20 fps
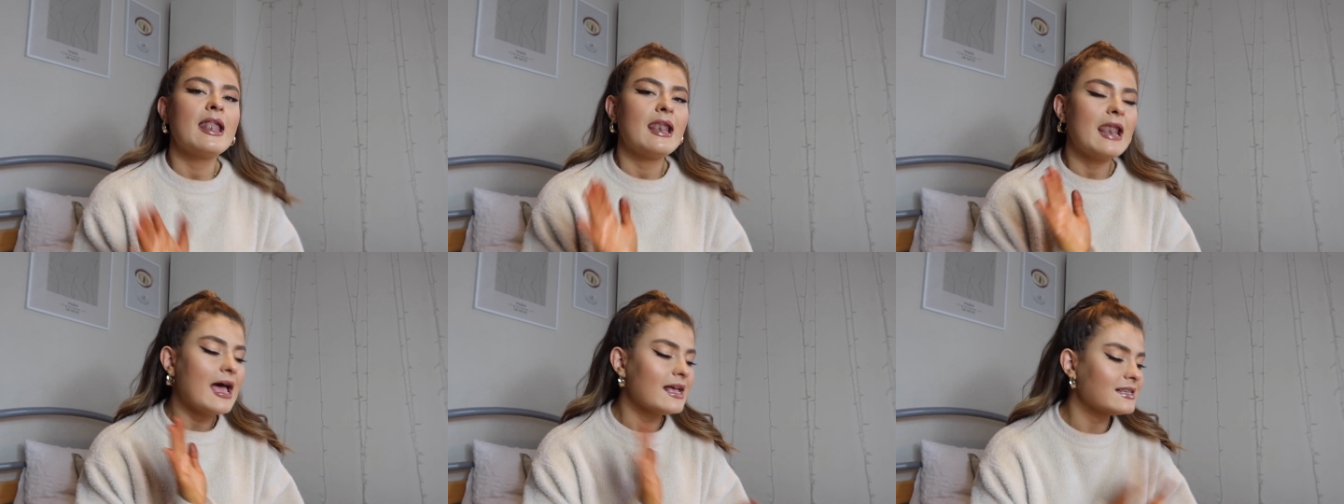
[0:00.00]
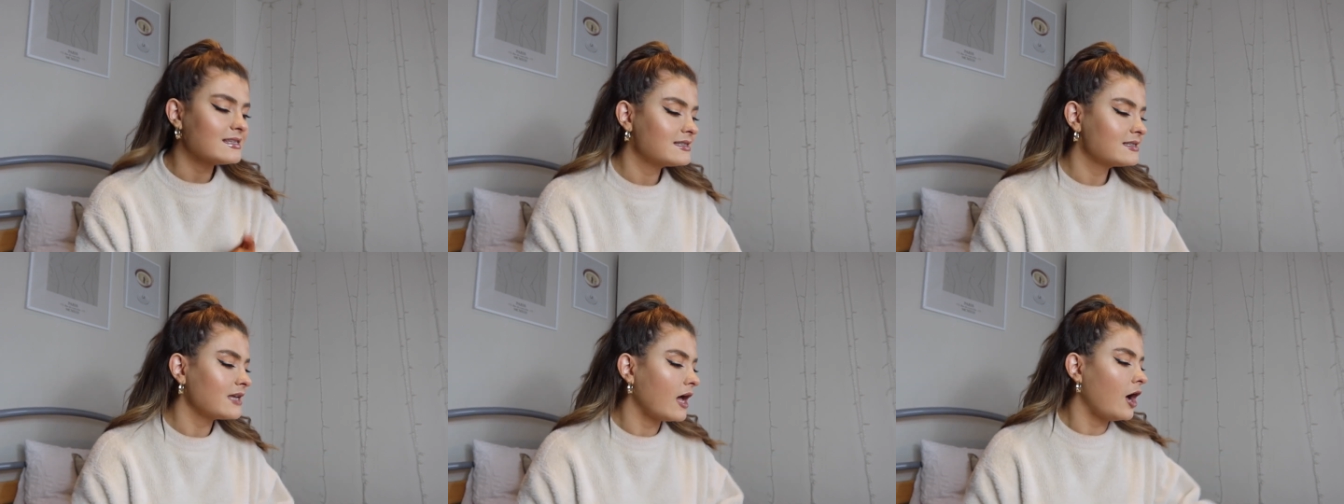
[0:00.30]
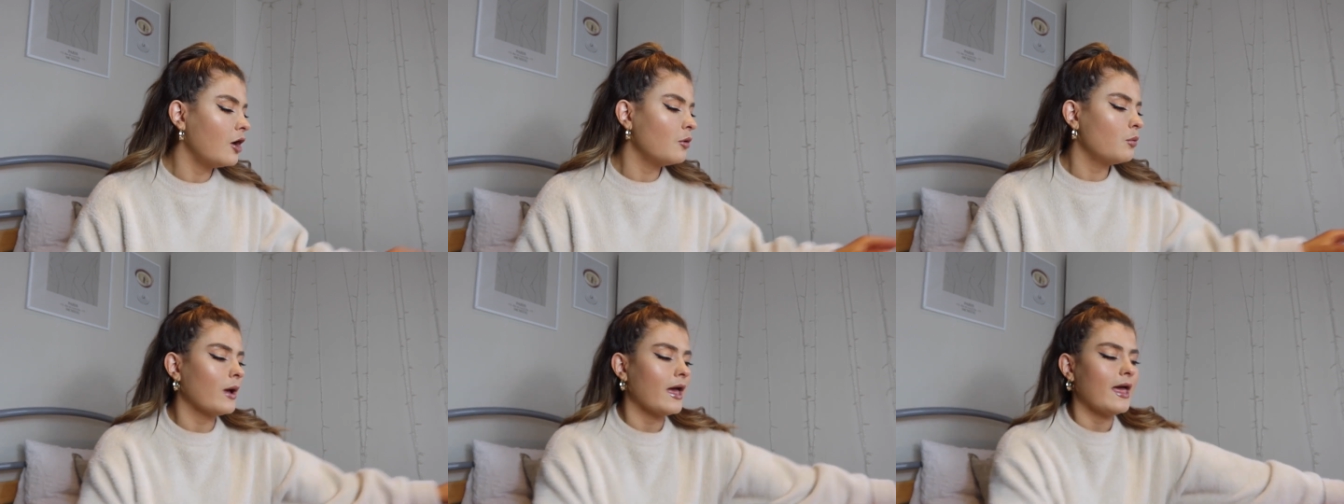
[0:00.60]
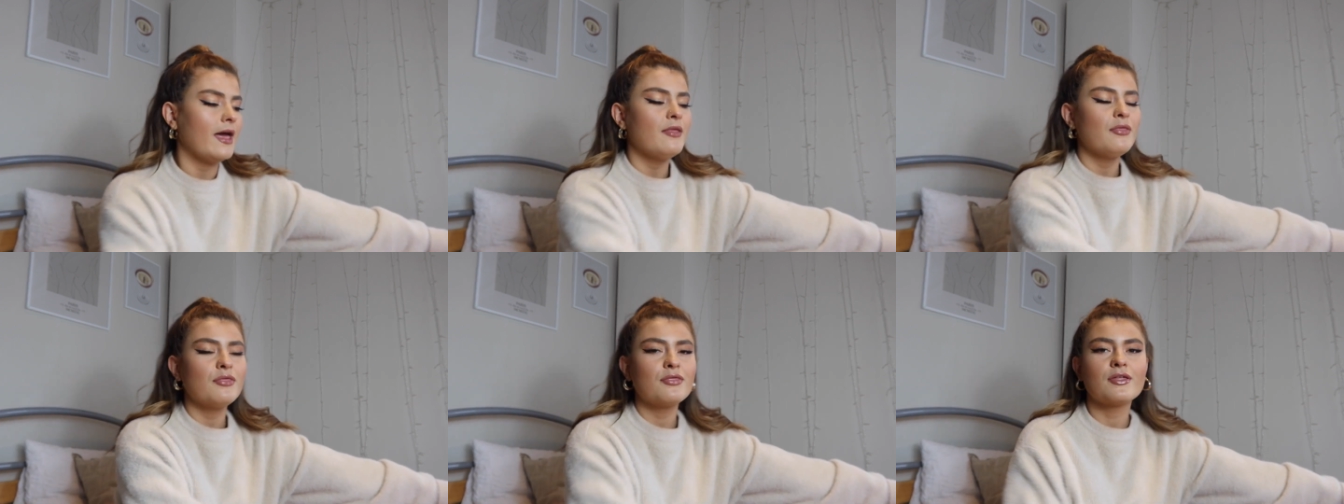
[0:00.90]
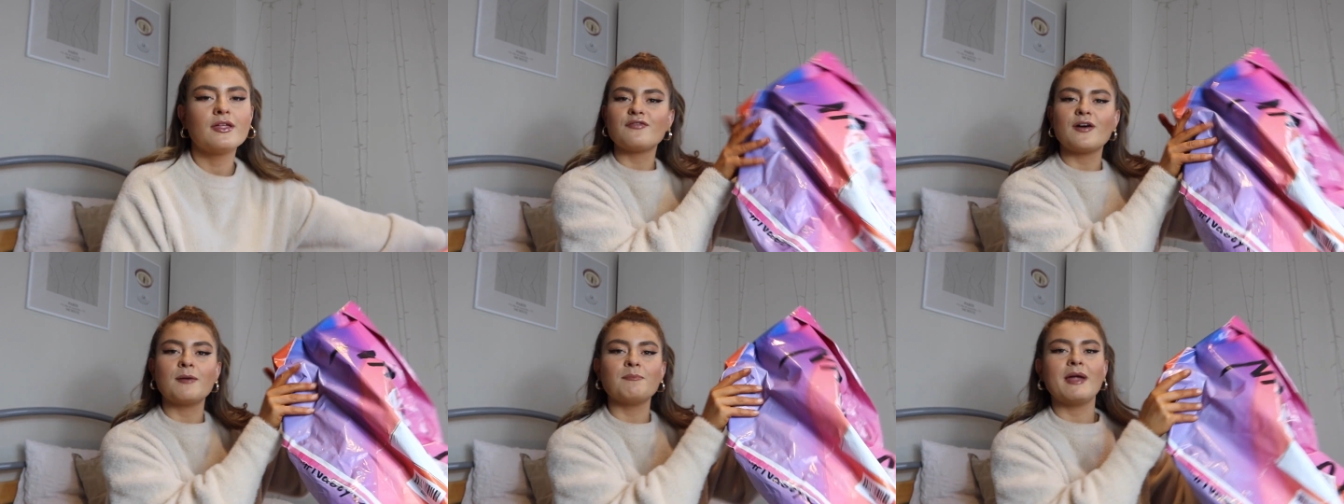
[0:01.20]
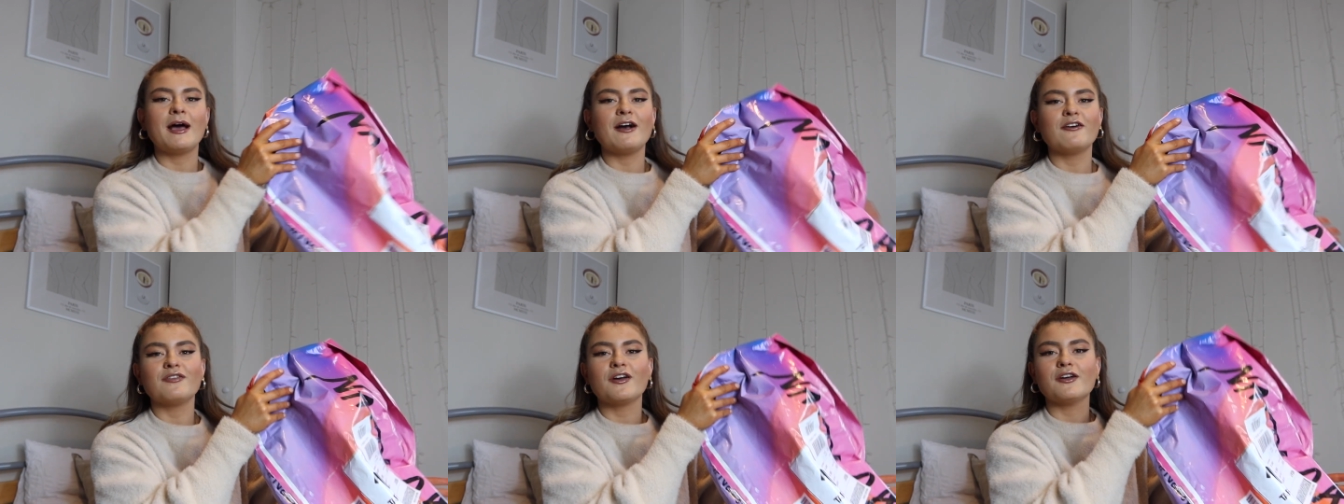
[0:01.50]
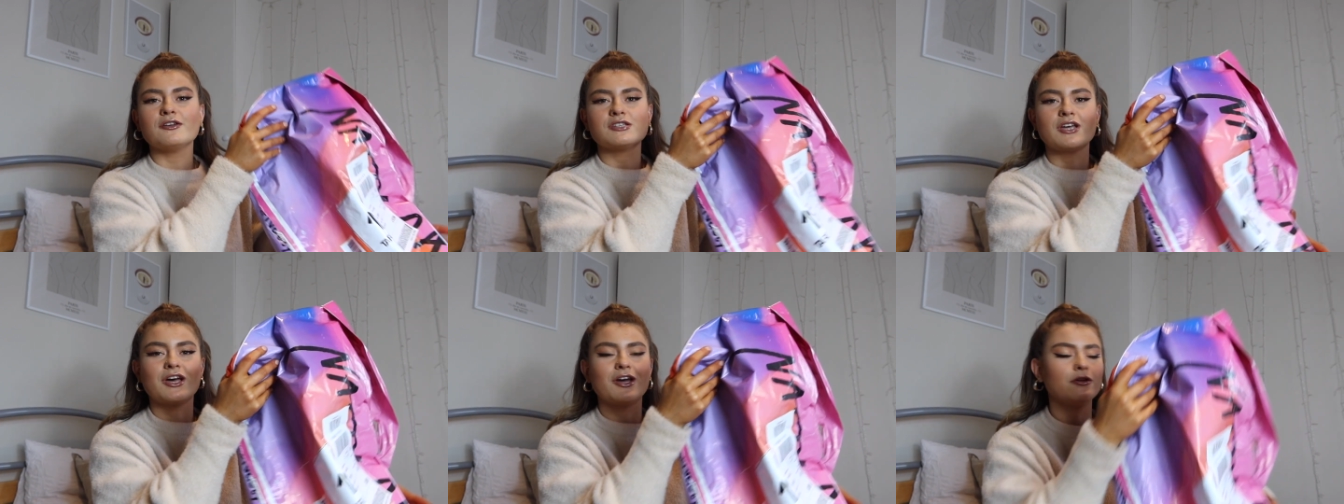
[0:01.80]
let's start with thumbnail
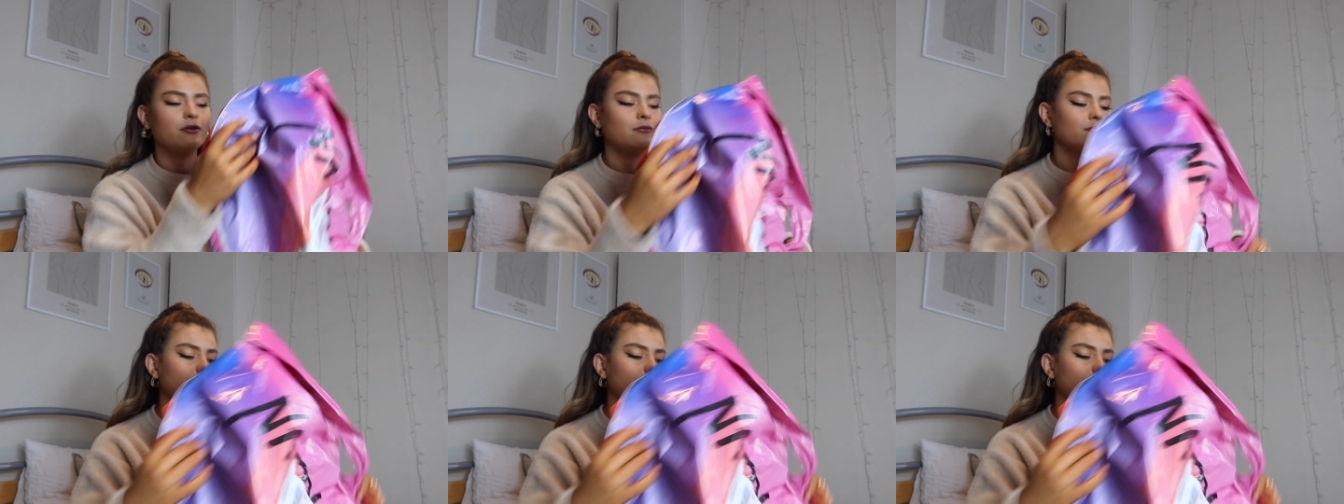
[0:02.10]
photo.